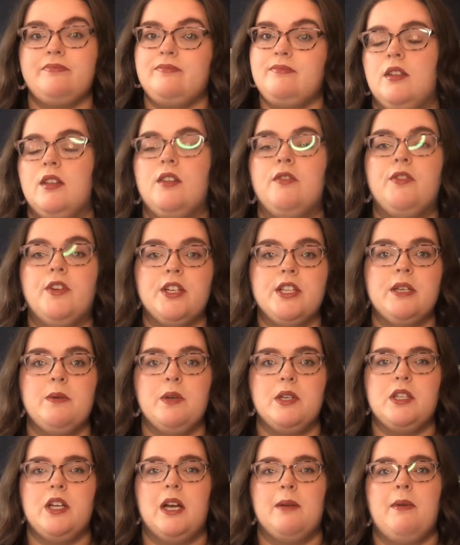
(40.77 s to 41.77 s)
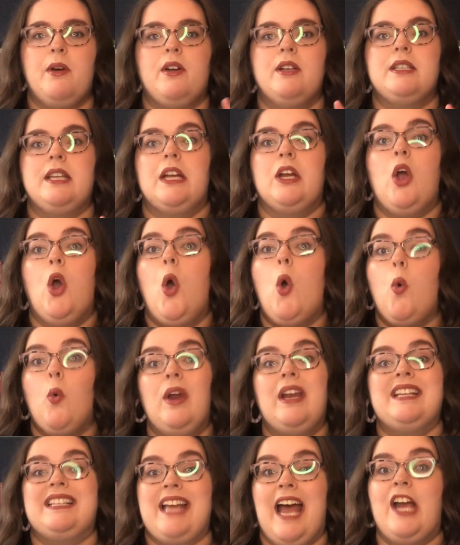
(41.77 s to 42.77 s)
The first thing we're going to talk about is
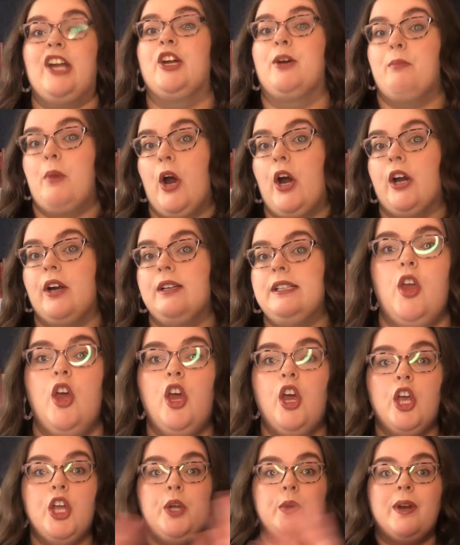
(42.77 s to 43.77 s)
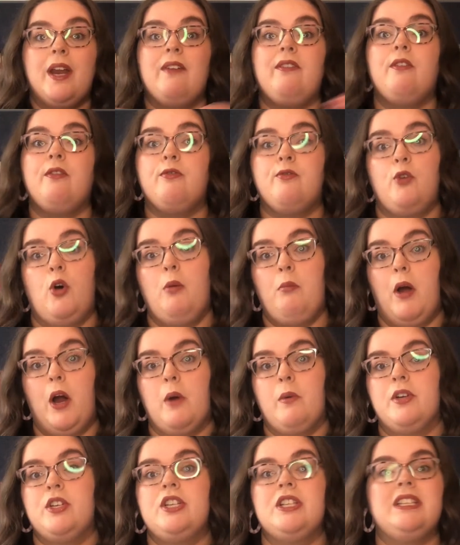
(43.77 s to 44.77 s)
what is at your bar. You're going to have a full bar,
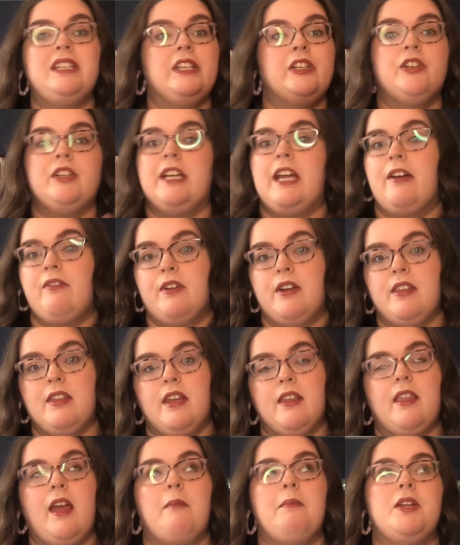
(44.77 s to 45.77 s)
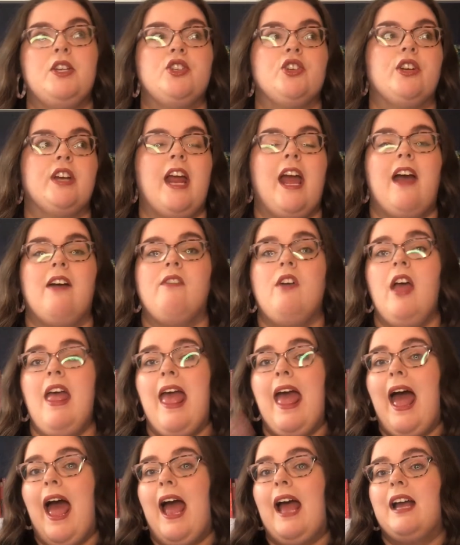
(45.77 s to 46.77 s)
which is literally everything. That means you're going to have
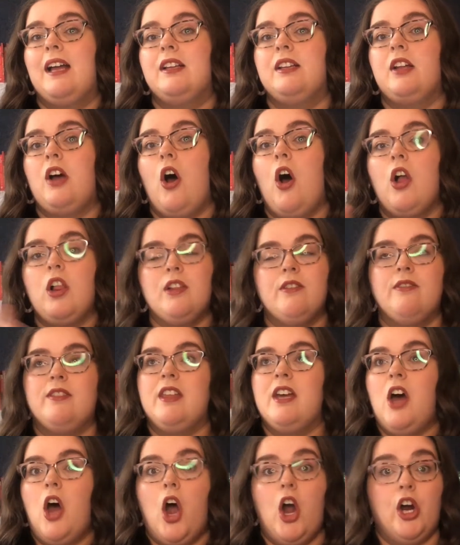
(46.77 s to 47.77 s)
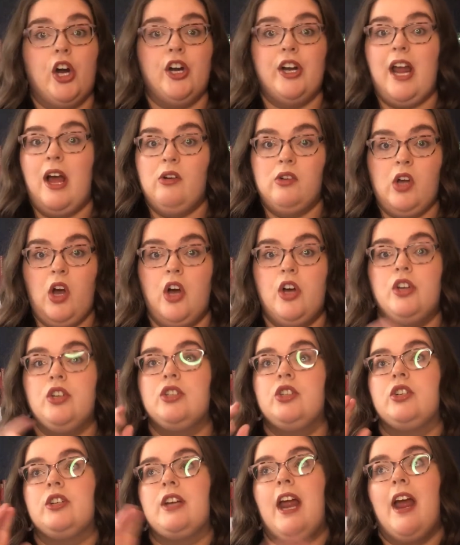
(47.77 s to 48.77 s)
at all of the hard alcohols.
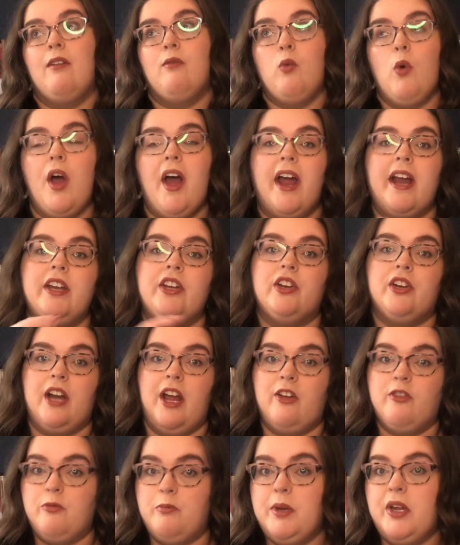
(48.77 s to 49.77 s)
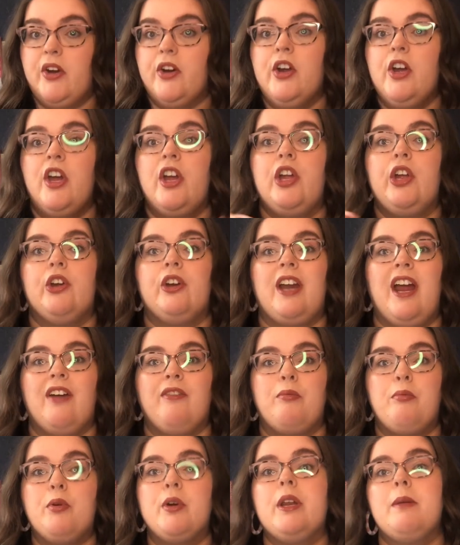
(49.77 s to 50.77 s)
You're going to have wine, you're going to have beer, you're going to
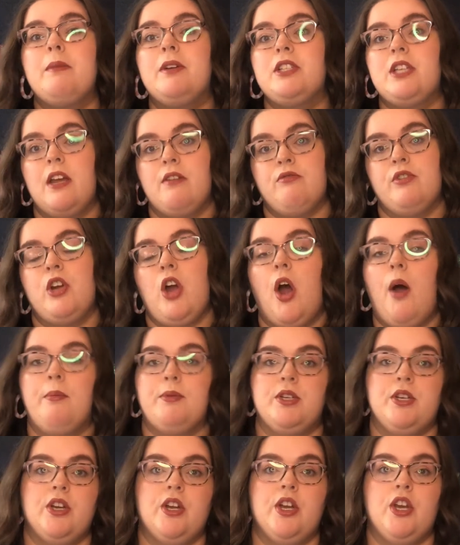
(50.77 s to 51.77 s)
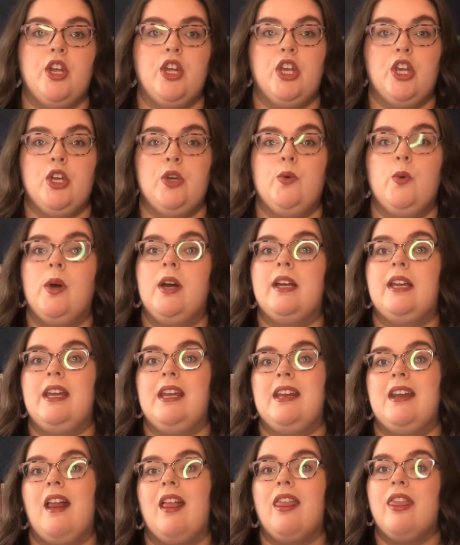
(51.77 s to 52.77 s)
have pretty much every option you
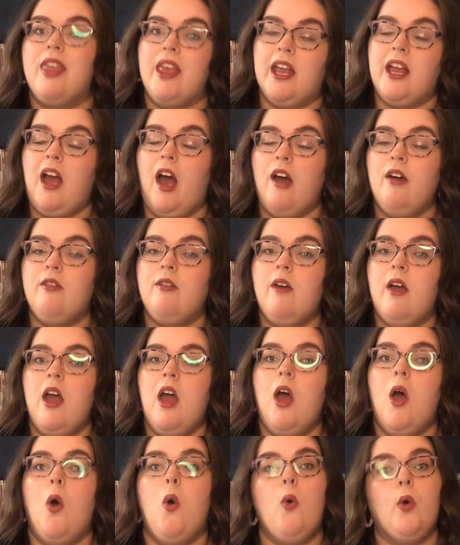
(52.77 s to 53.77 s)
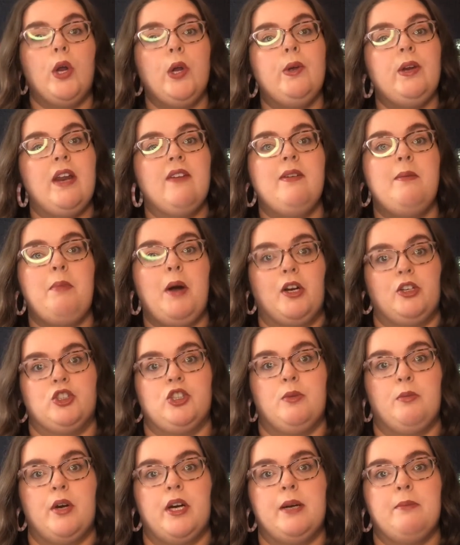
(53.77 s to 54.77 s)
can think of, or you can have a
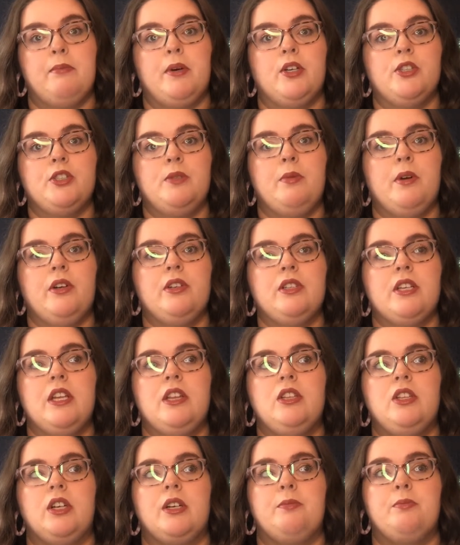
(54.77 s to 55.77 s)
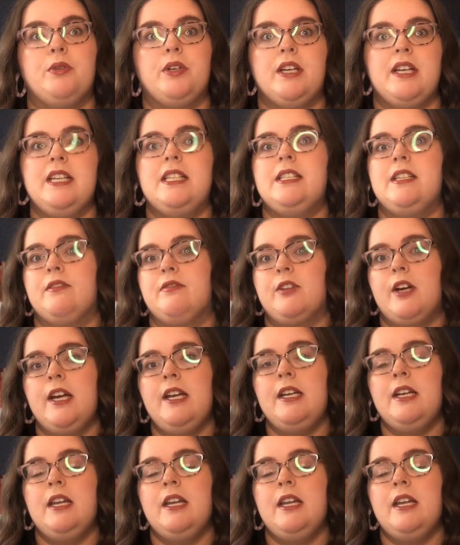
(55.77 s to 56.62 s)
partial bar. And partial bars can look pretty different.